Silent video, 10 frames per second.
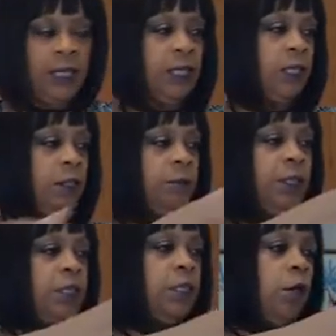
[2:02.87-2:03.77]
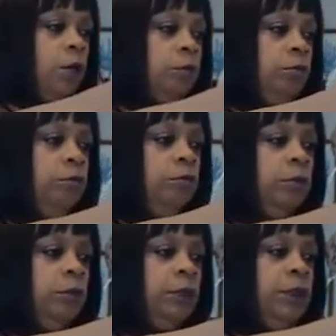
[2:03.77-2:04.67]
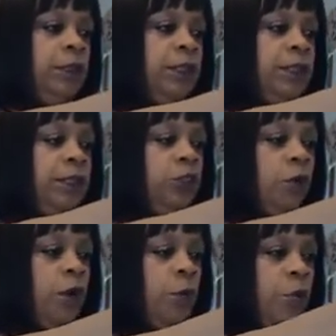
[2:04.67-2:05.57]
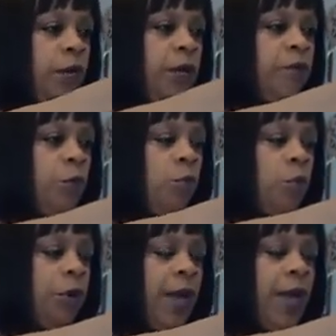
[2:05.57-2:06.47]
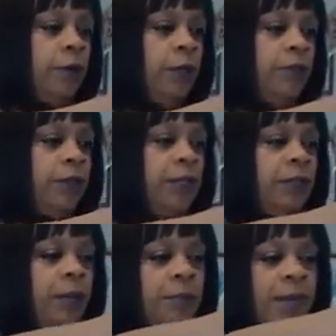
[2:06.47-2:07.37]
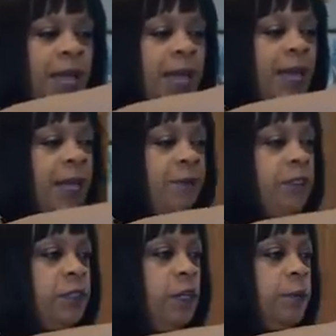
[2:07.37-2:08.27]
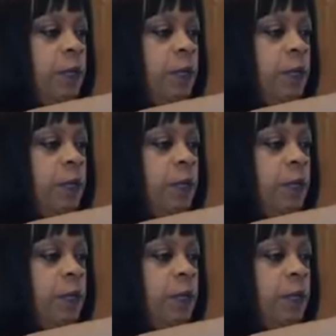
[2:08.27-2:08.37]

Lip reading: and a little bit of salt, just to draw whatever water out of it that they may have. So let me